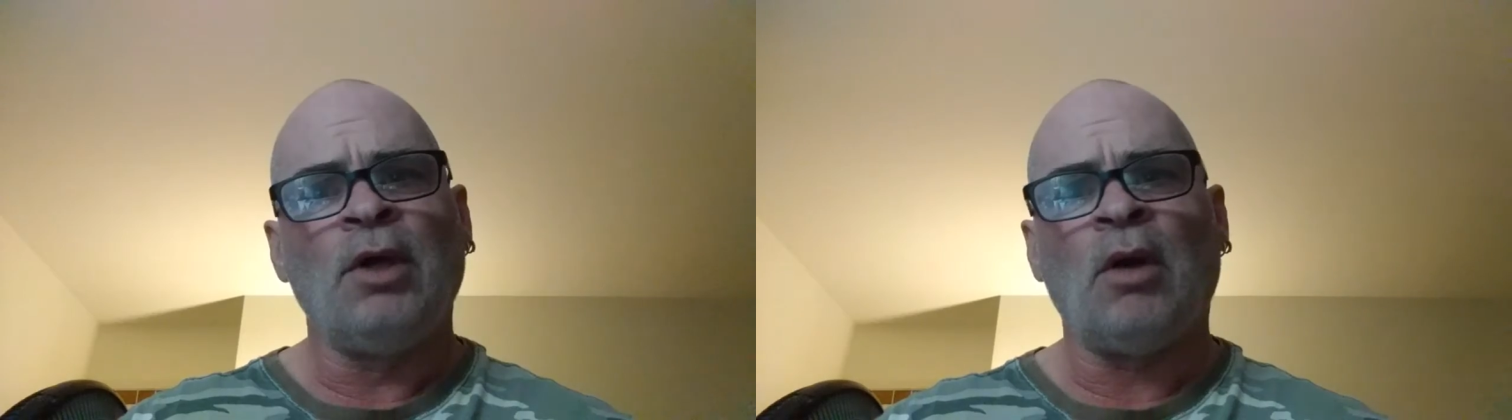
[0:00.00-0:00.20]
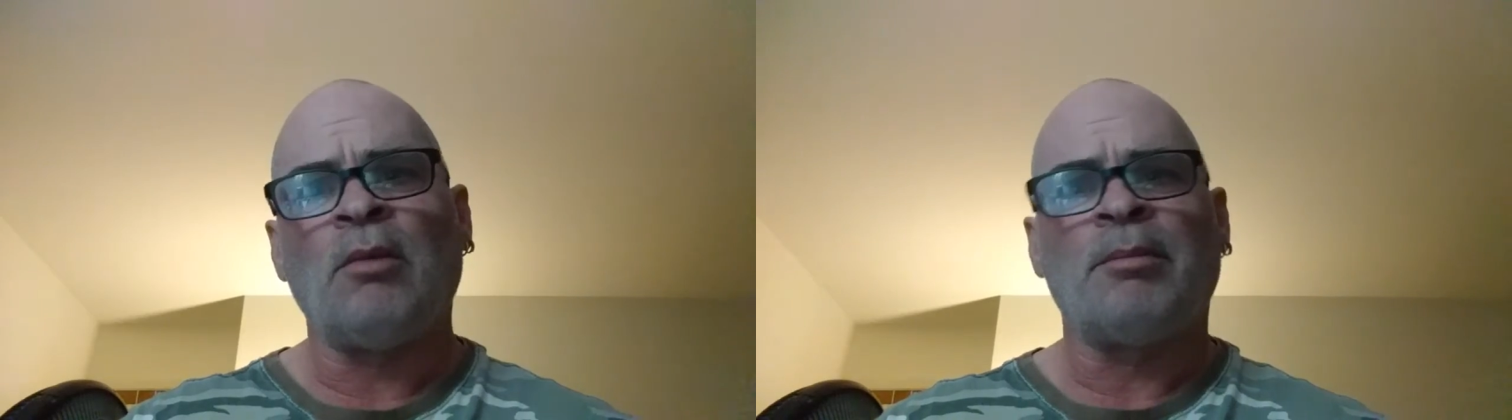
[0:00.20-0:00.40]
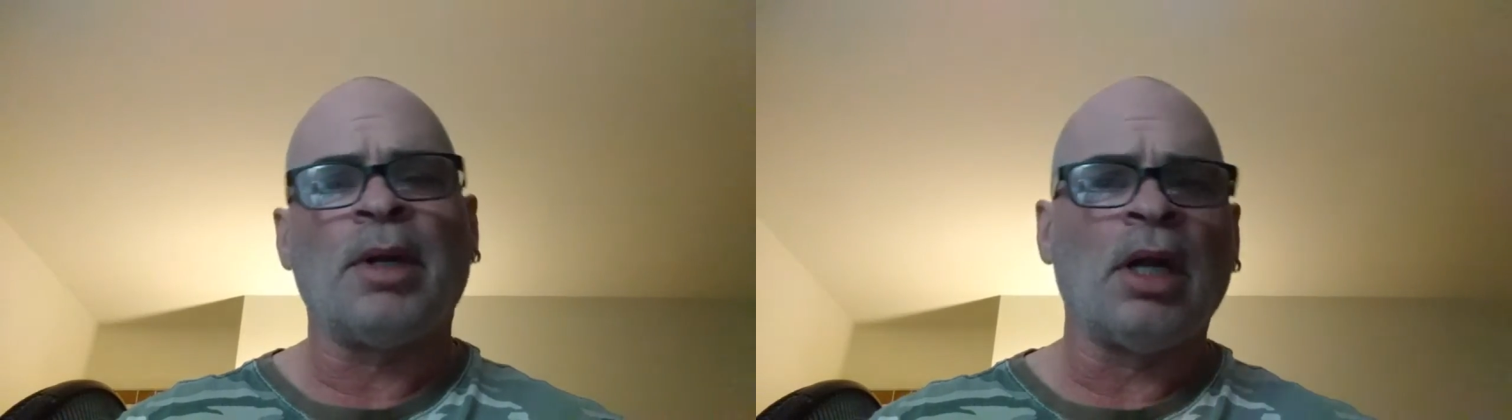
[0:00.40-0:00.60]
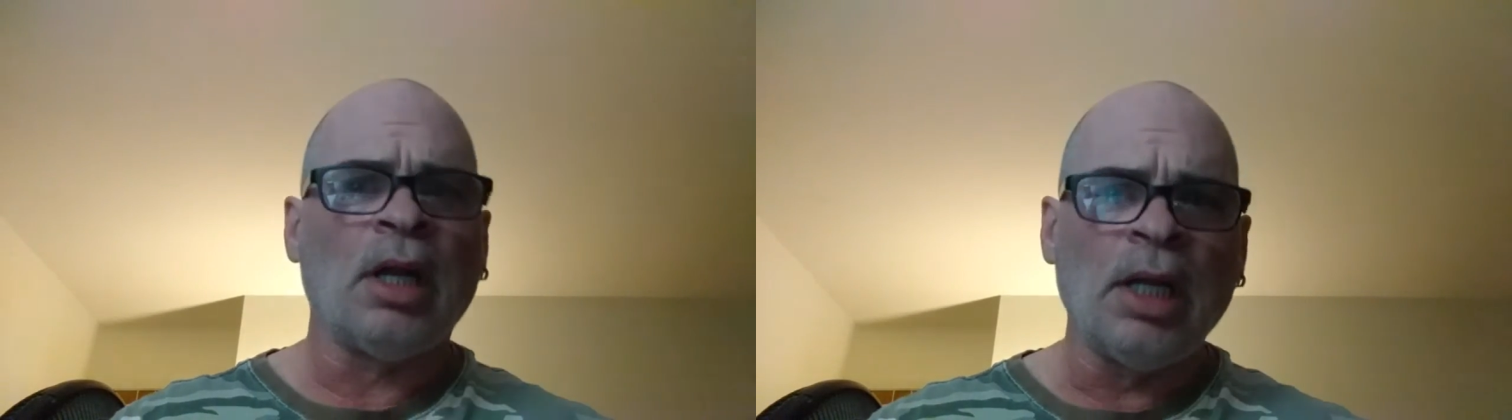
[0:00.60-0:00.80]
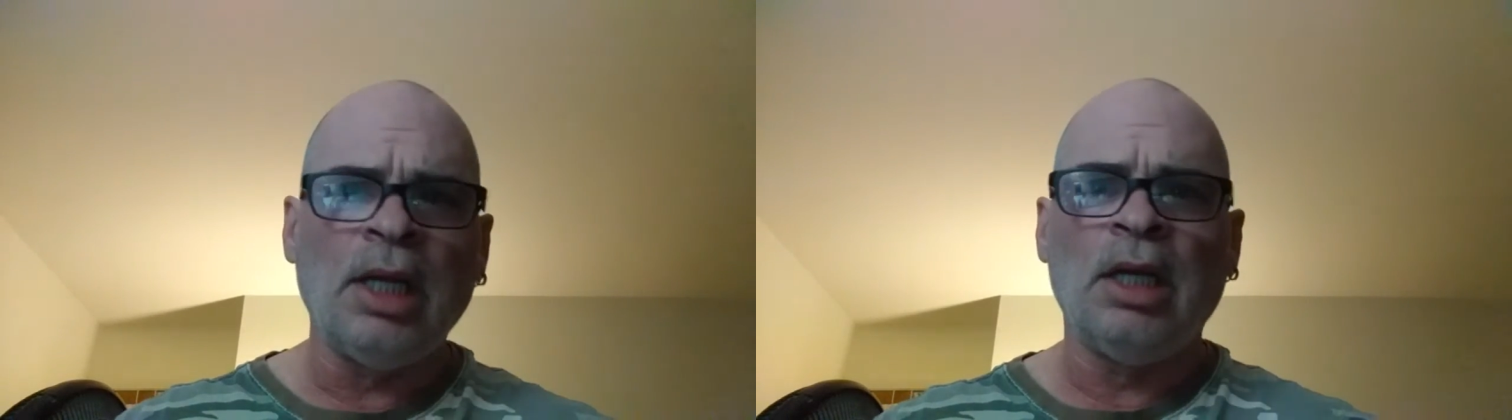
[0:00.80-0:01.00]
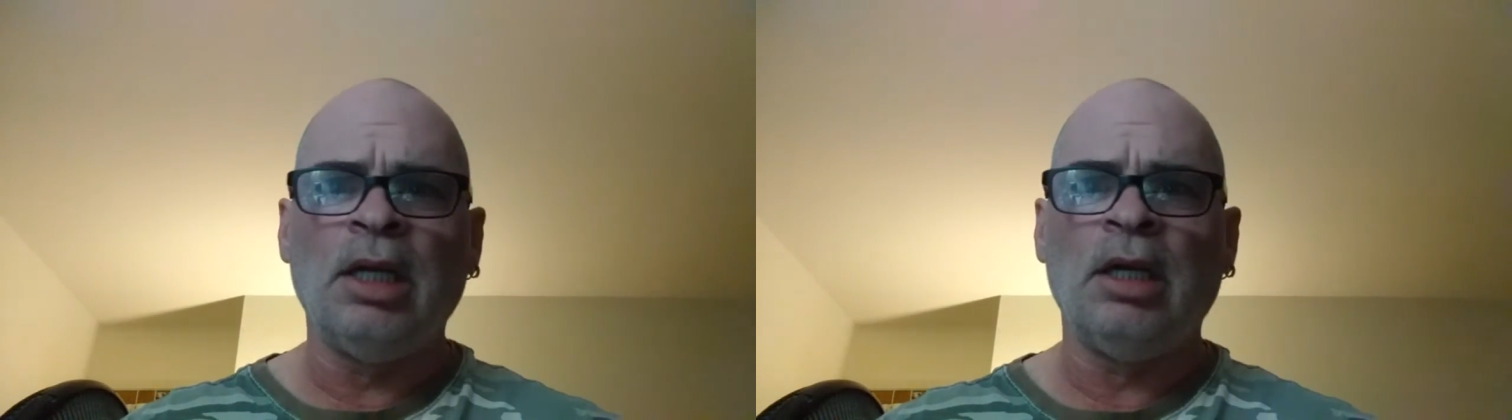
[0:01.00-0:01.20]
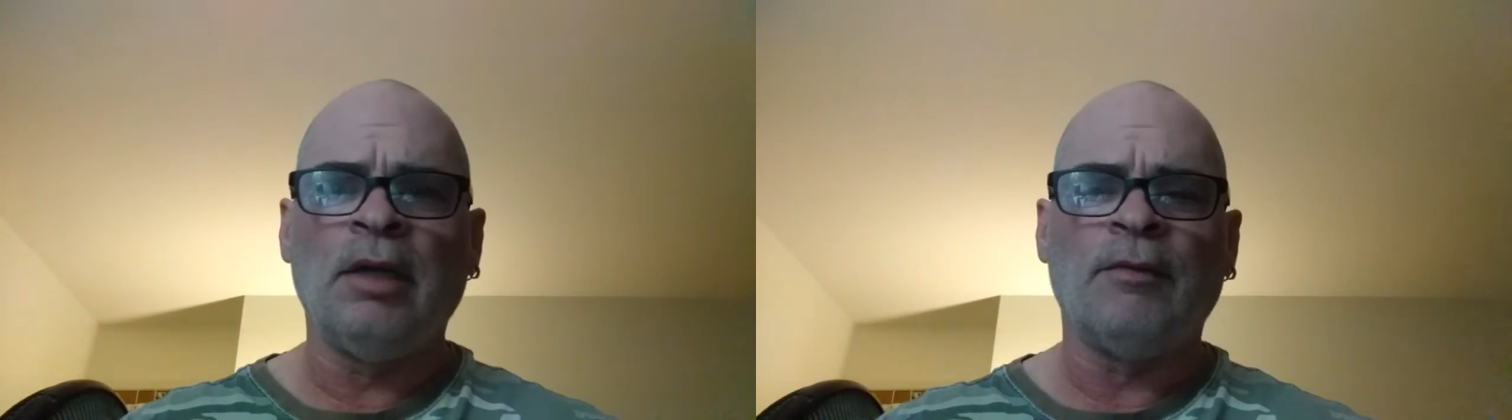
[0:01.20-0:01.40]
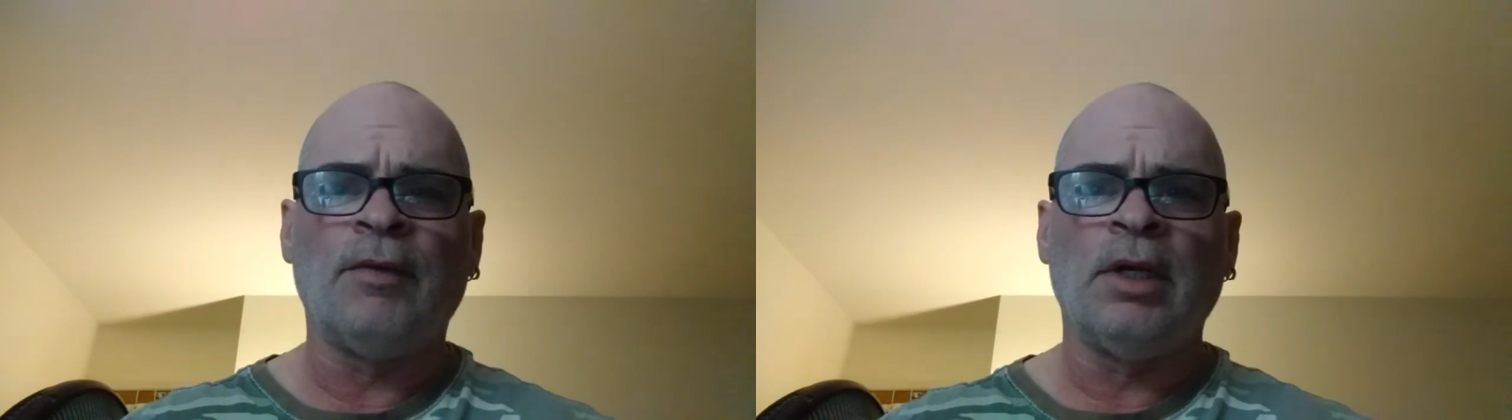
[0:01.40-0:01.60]
don't
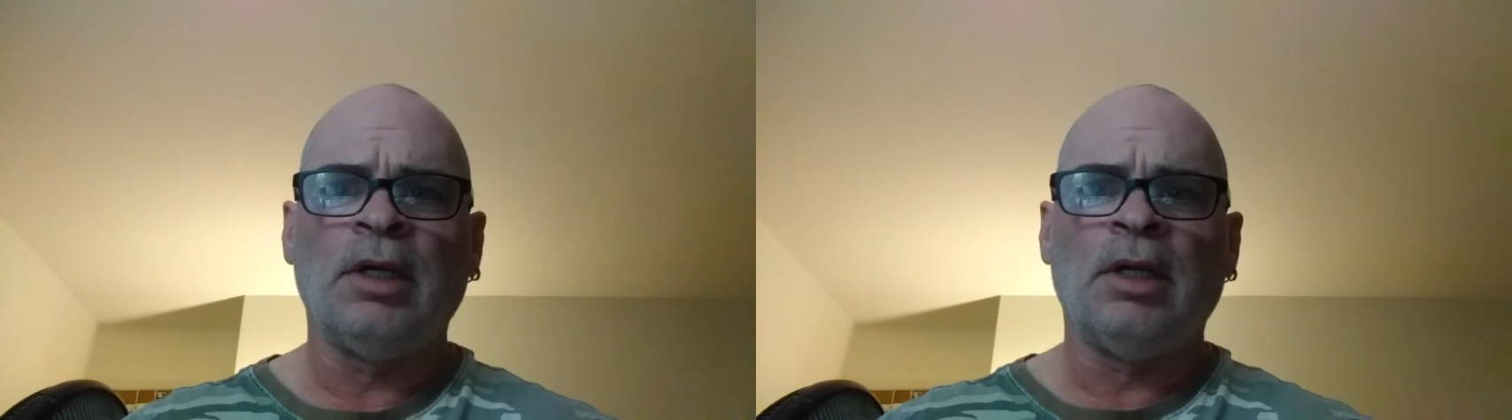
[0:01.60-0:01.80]
believe,